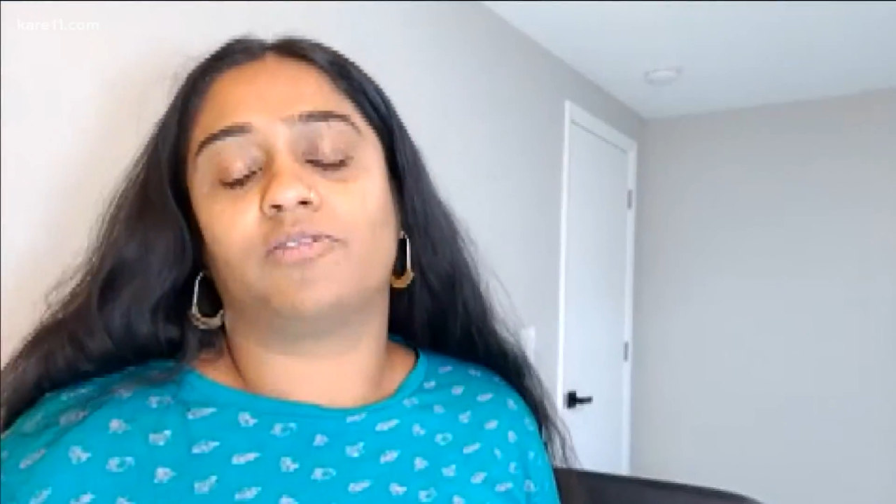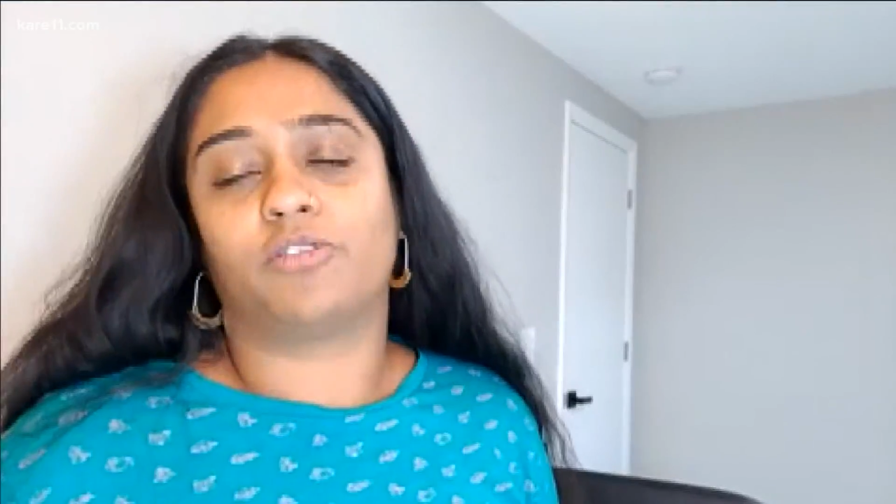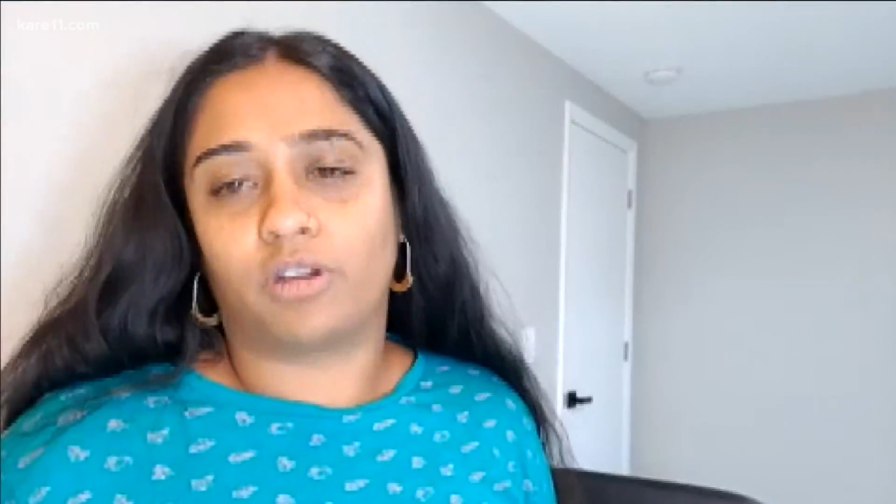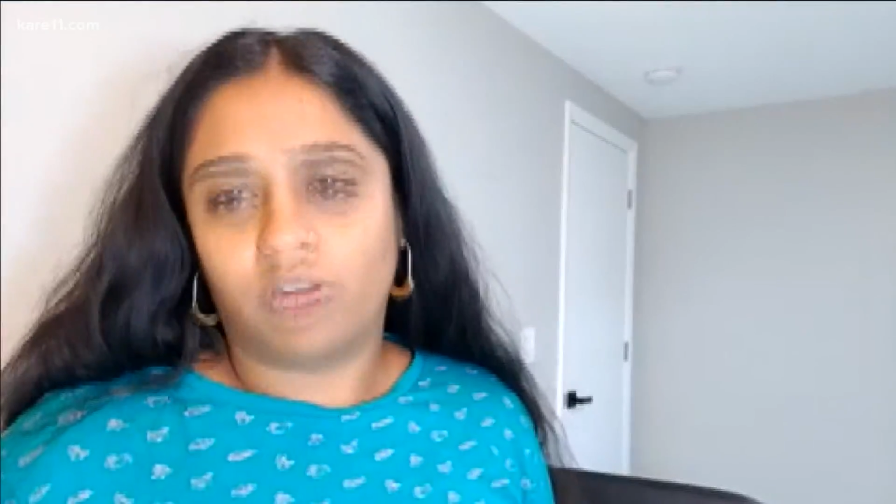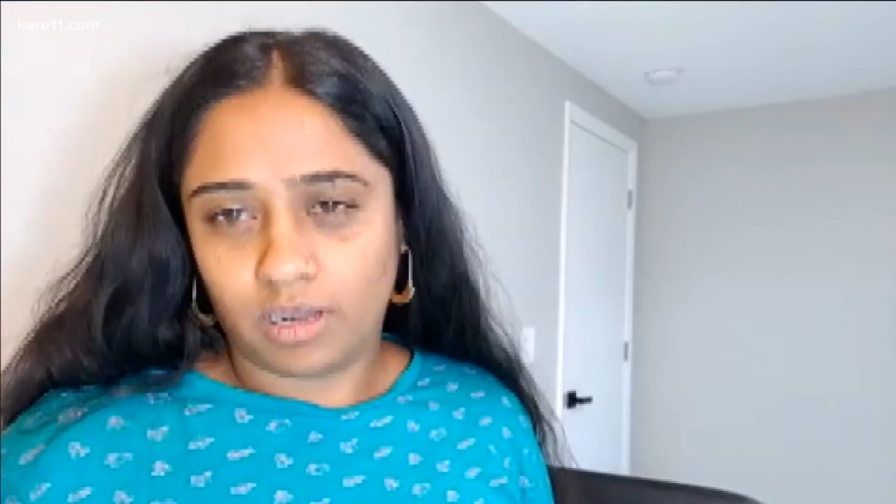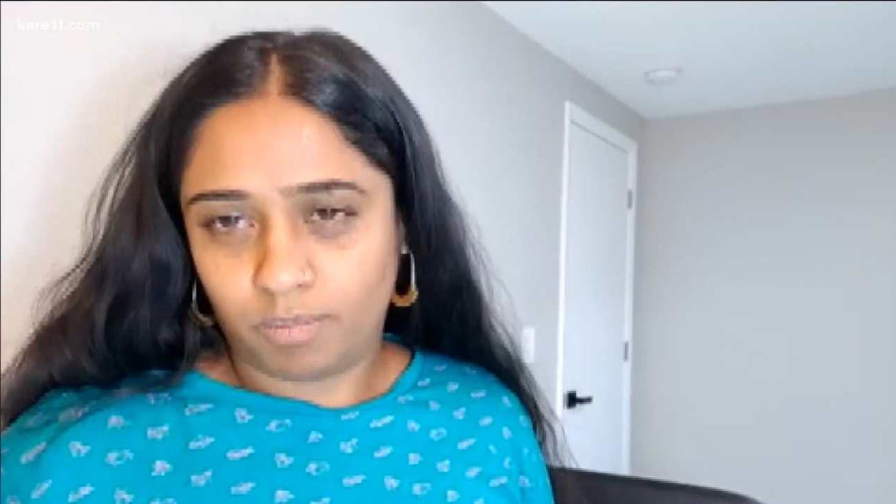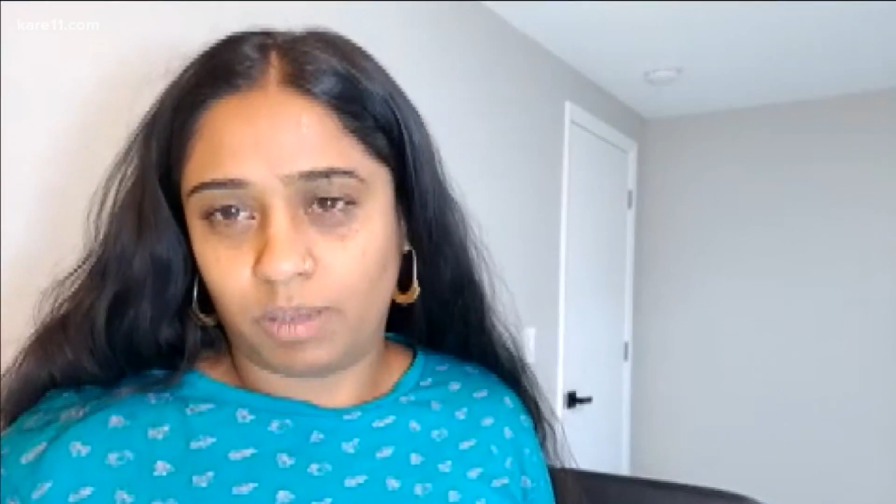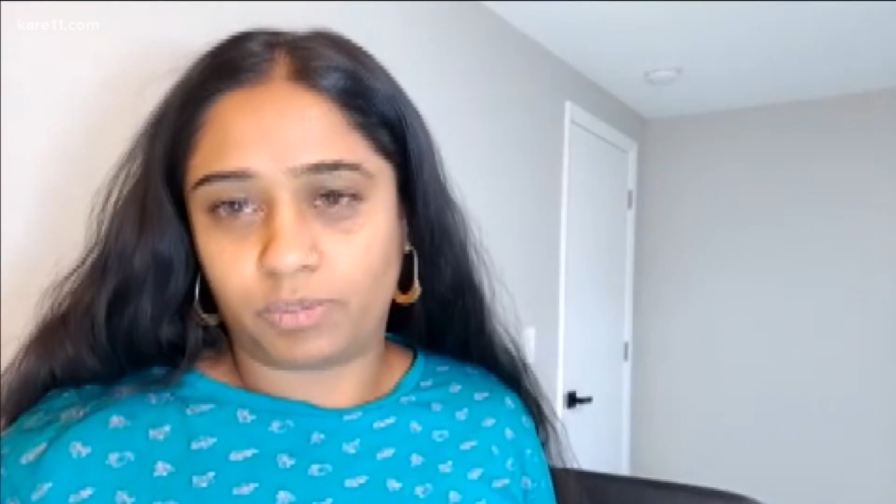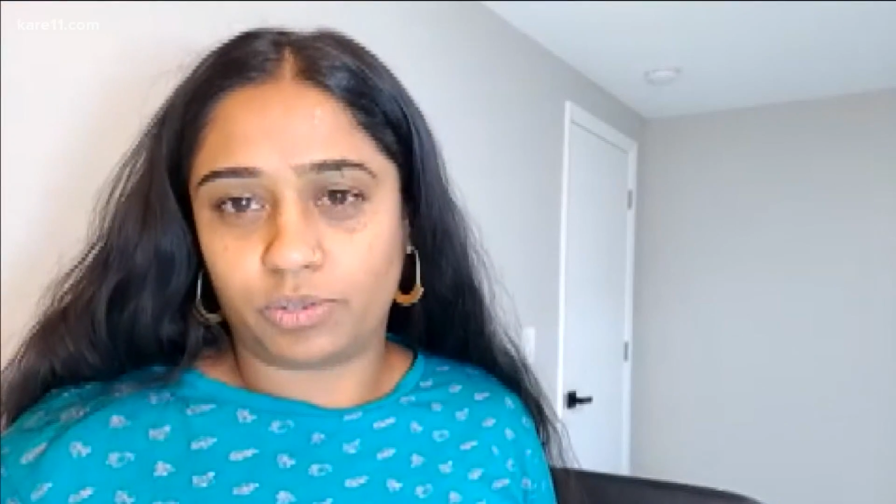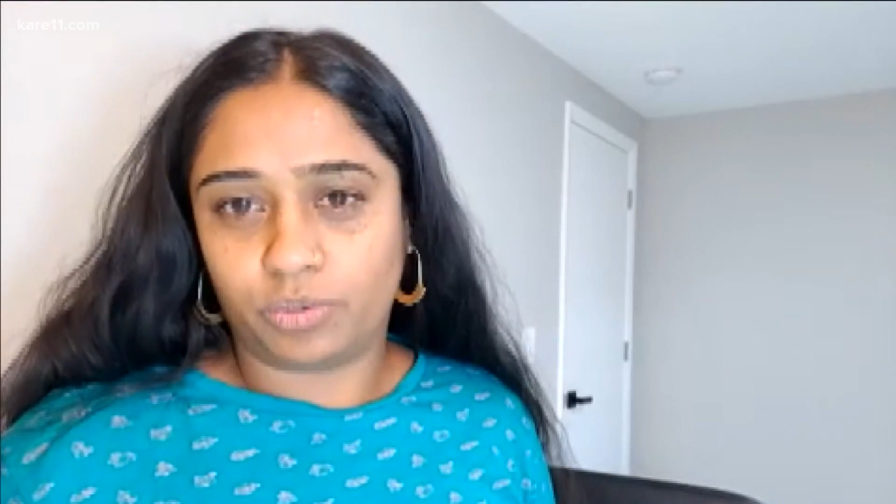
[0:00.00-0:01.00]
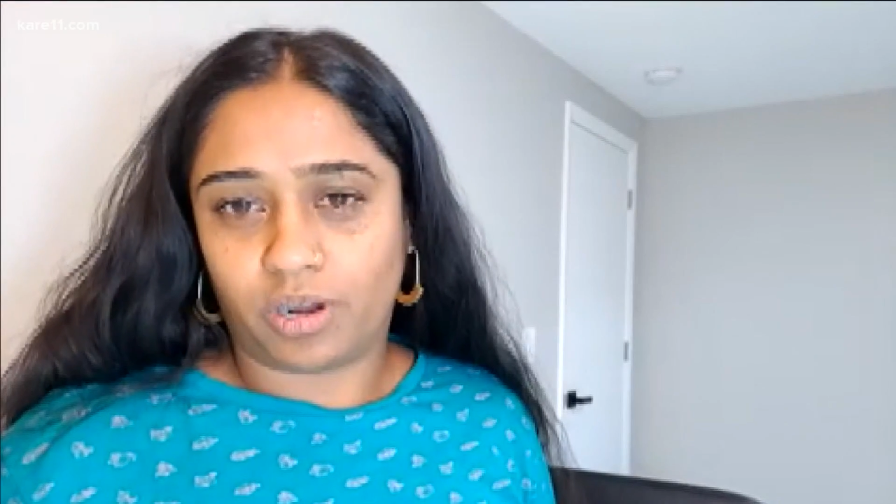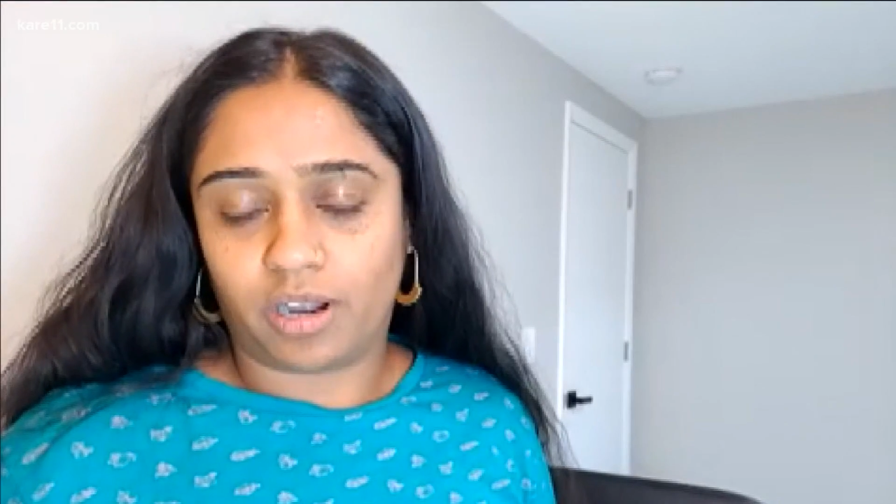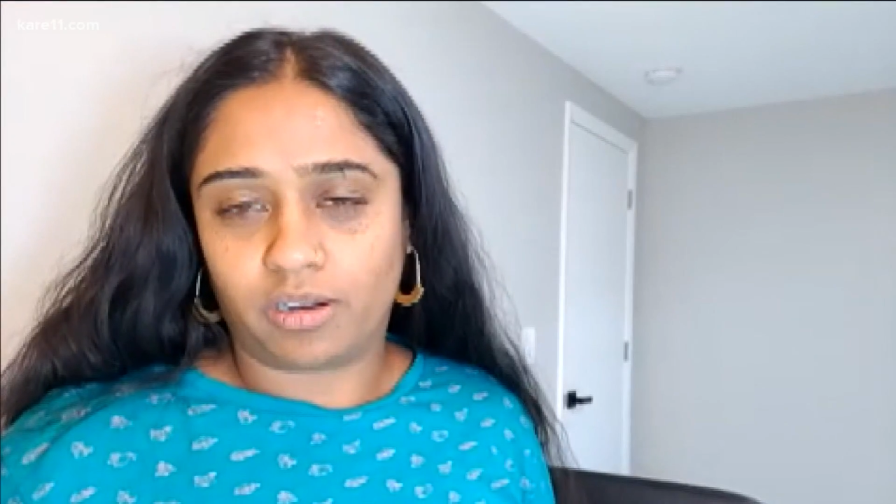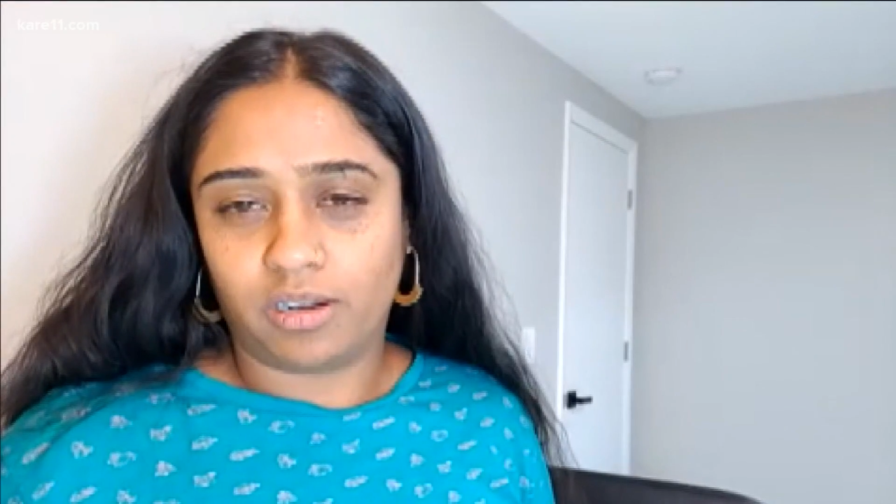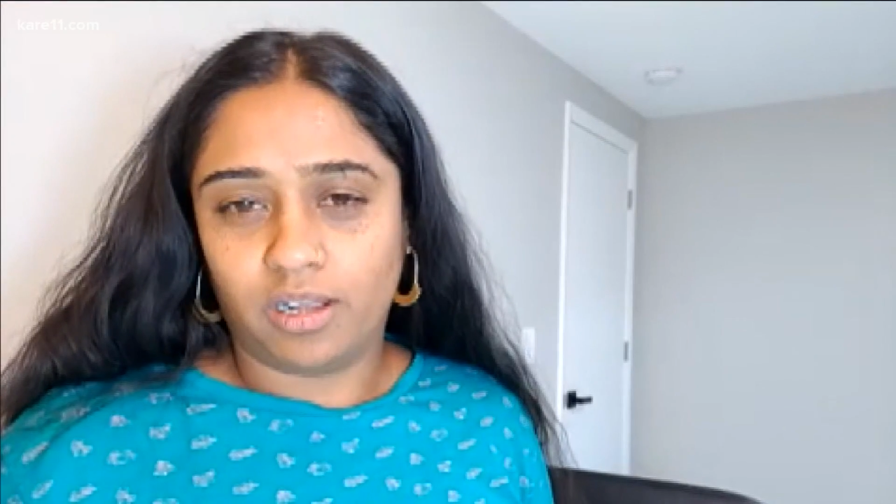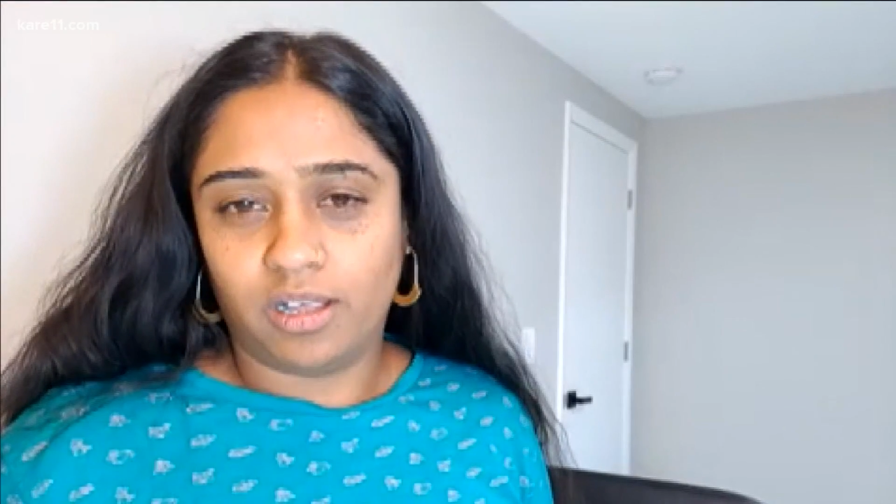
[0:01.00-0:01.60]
for people who are,